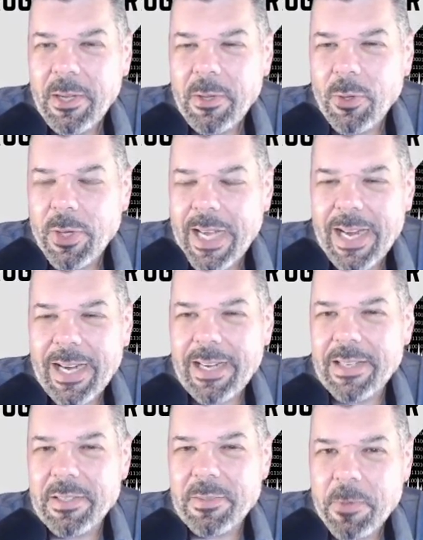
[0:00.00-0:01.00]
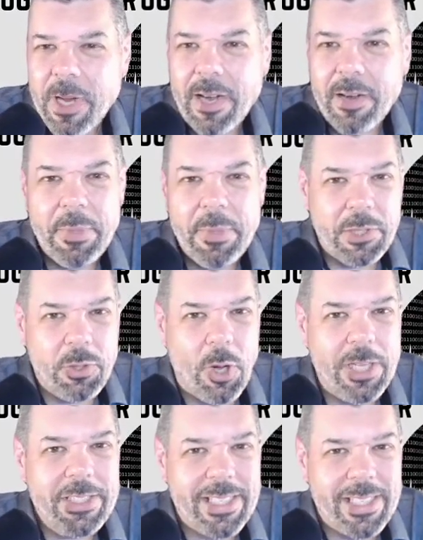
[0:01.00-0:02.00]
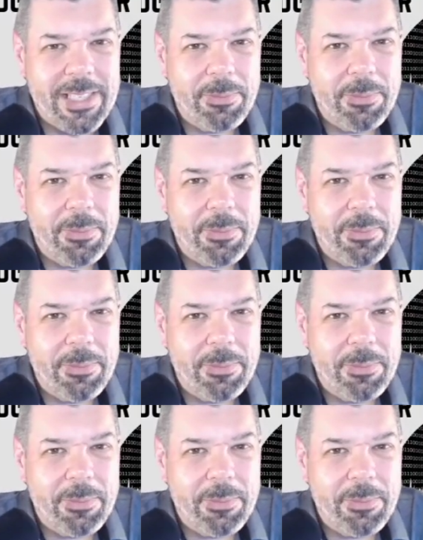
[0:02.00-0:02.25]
look at it as kind of being daunting,